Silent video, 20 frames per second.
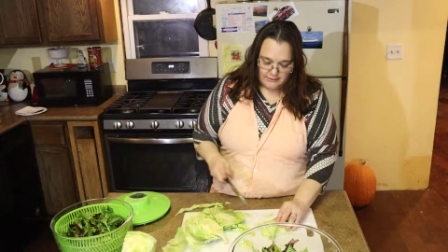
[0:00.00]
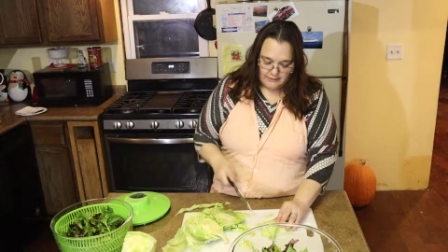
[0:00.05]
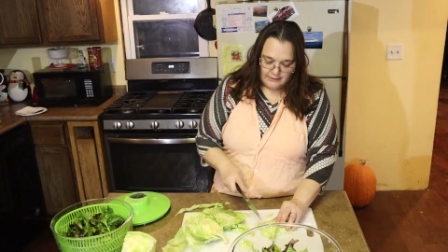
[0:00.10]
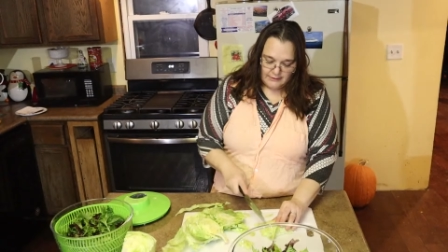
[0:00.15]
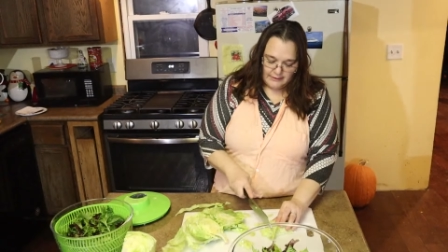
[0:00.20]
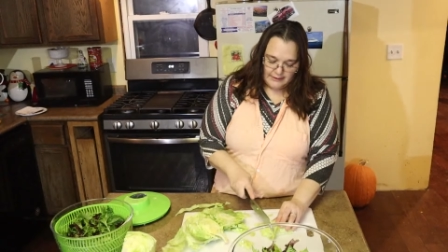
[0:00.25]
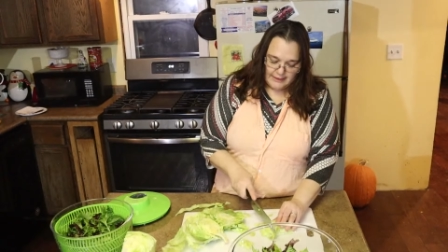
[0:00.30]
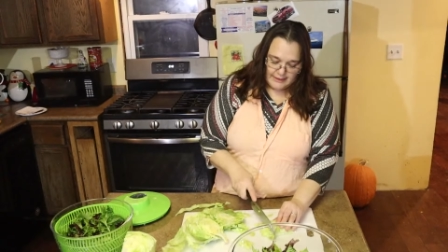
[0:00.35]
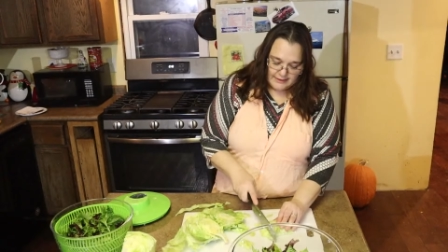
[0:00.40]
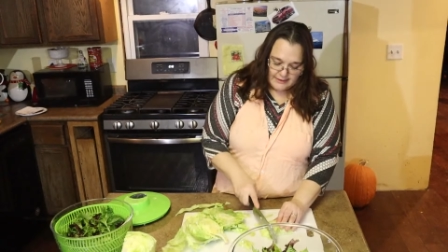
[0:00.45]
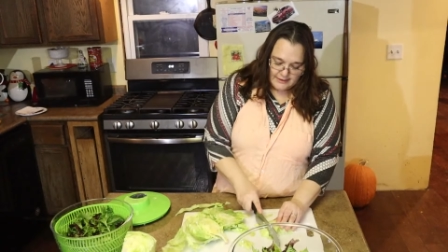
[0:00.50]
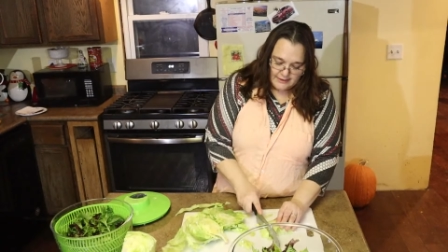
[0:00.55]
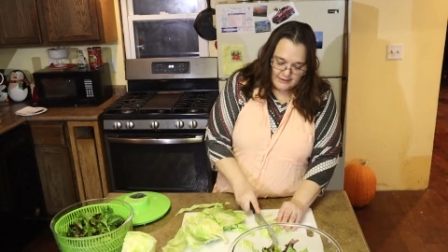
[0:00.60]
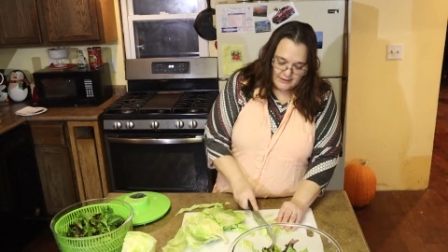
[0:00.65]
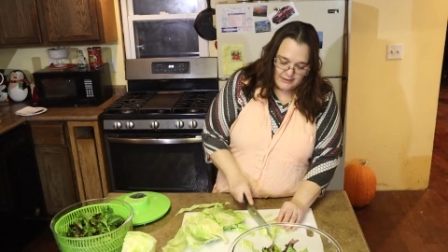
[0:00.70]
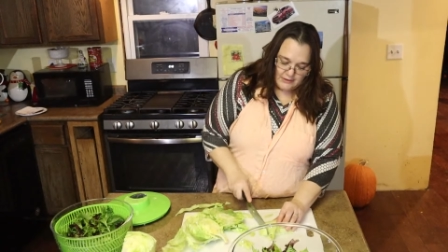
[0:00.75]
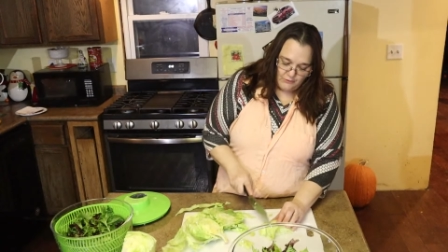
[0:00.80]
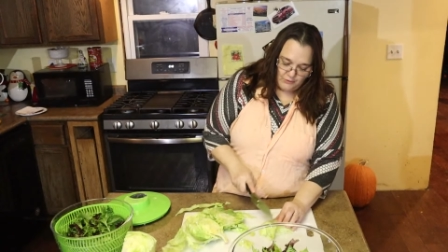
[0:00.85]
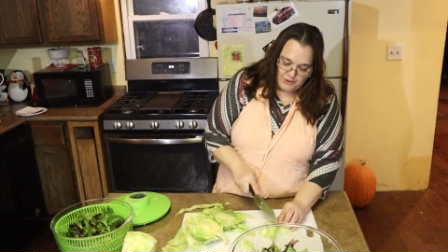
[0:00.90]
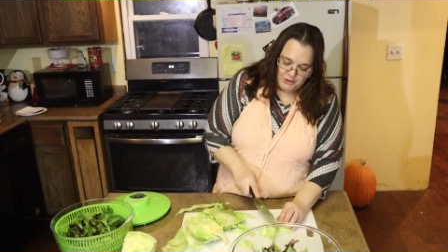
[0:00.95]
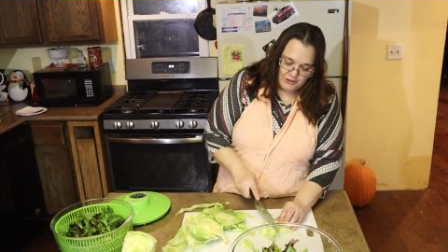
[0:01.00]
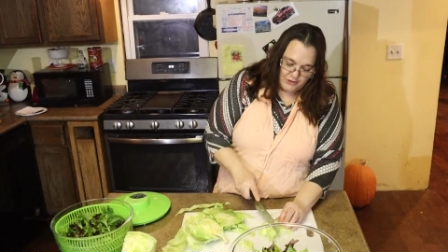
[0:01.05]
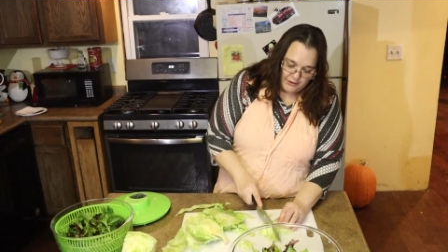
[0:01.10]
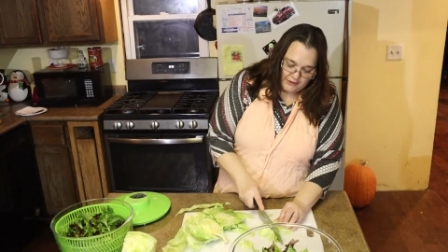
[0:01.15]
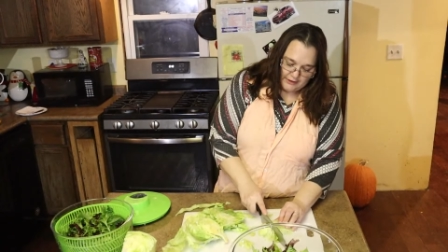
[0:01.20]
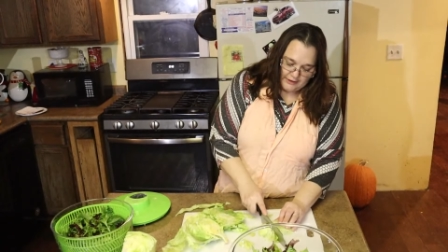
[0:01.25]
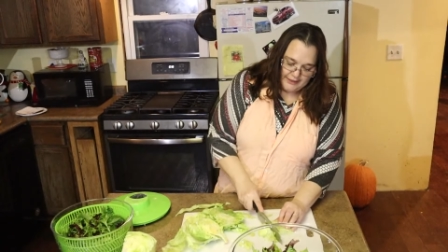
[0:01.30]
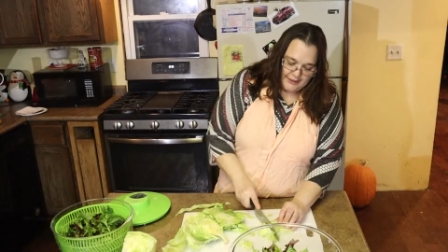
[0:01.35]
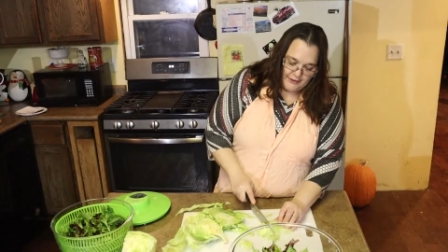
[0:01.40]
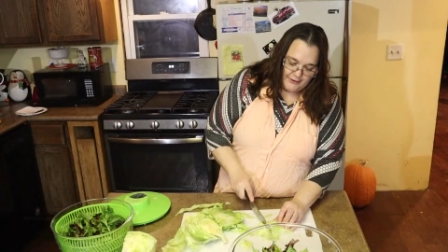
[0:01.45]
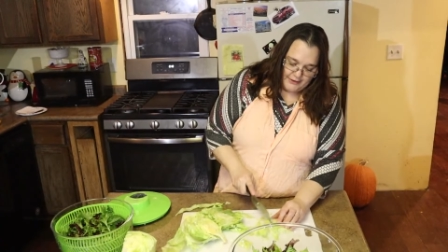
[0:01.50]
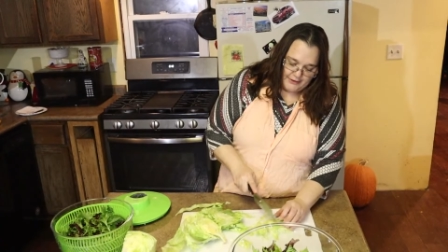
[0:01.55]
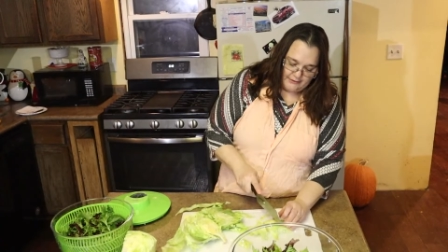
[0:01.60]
lettuce. We're just going to layer